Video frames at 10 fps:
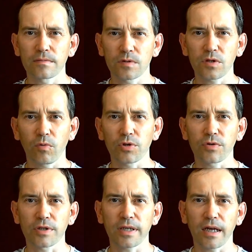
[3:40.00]
towards
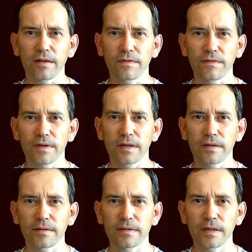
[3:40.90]
yourself,
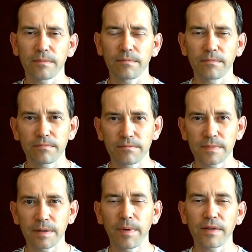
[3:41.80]
the
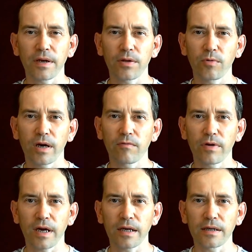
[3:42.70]
better you are with
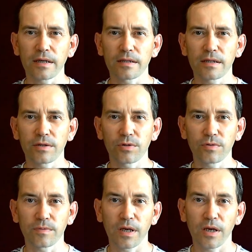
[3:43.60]
others. Then
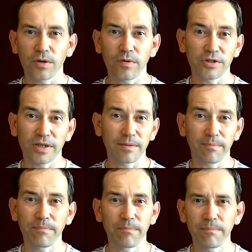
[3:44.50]
you are just the
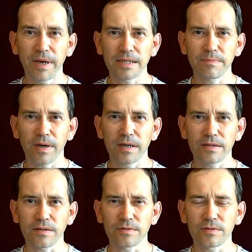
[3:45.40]
best
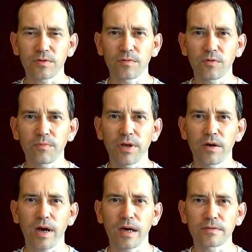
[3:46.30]
person to be
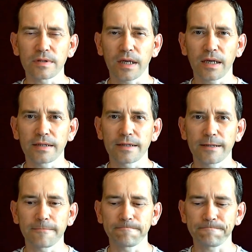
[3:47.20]
around, and
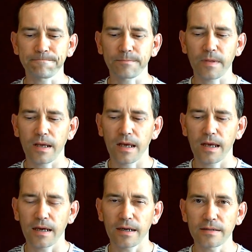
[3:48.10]

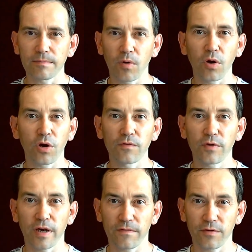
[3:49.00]
the more love you
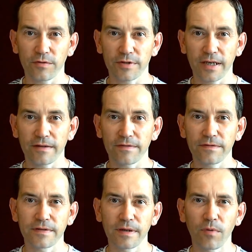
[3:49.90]
have for yourself,
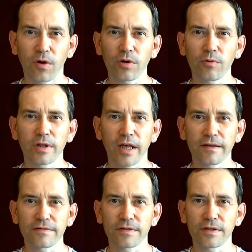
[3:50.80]
the more you will
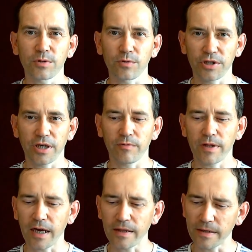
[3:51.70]
have to share with
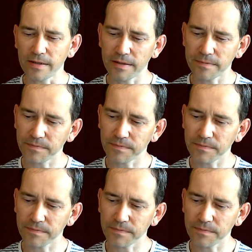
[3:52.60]
others.